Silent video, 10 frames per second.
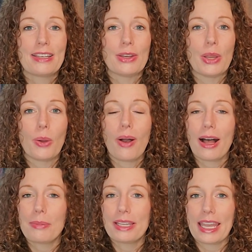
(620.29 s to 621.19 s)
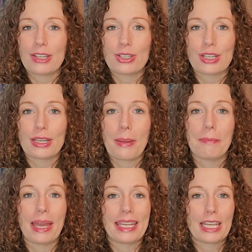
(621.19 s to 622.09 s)
no obligation
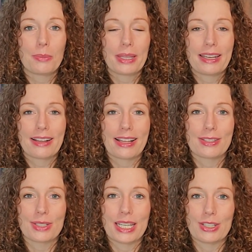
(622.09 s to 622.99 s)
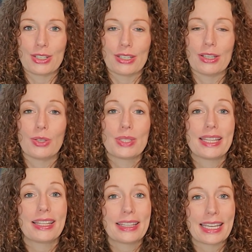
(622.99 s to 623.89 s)
Medicare plan consultation using
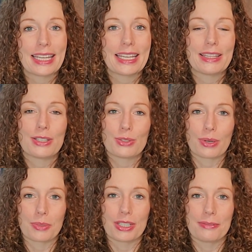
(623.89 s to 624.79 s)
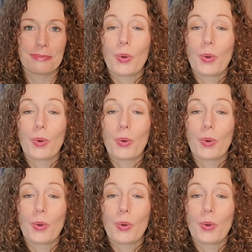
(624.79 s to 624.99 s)
the link in the description.